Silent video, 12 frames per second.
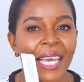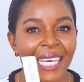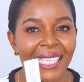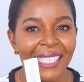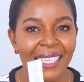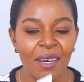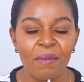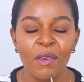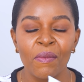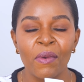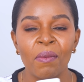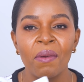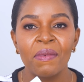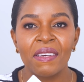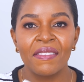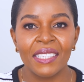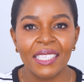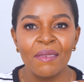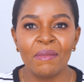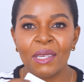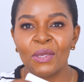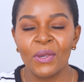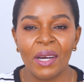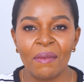Instagram, you probably have seen
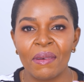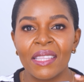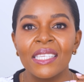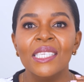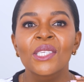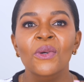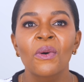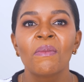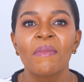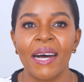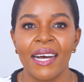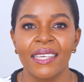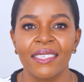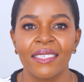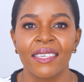me talk about this so much.